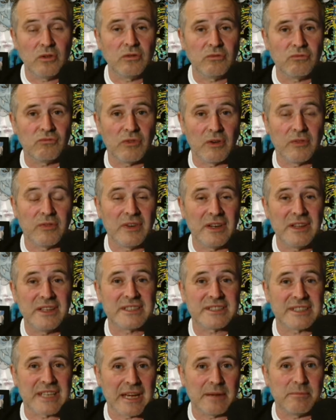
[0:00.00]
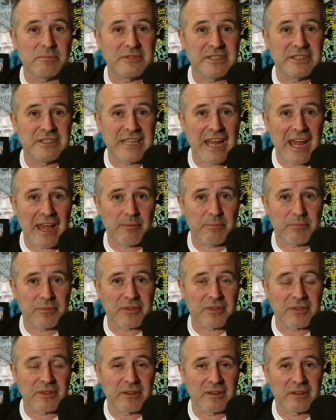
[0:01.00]
But the strange thing is,
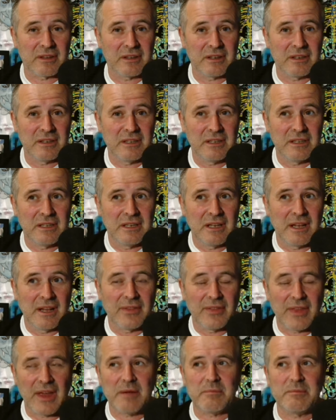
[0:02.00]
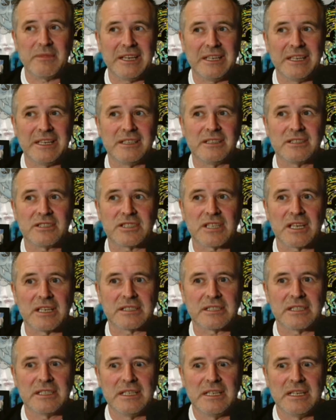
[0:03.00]
if you were to measure the distance from the
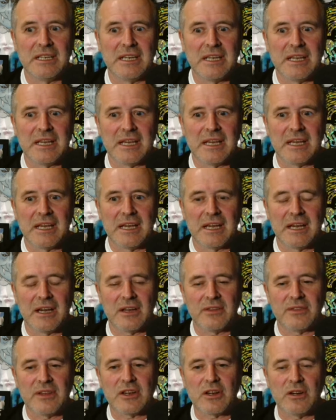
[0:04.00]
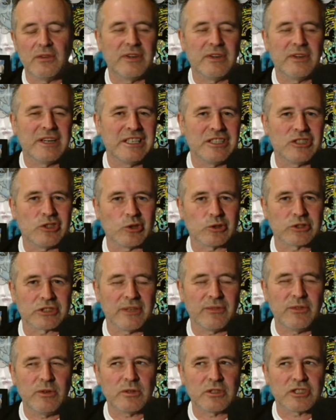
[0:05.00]
top of those impact craters to the
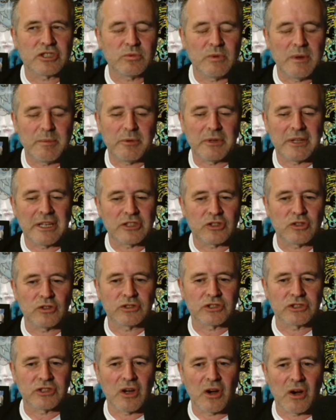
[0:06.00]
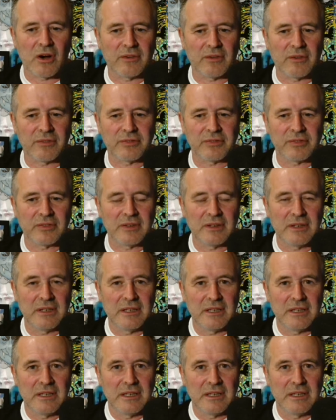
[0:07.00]
bottom, they're all roughly the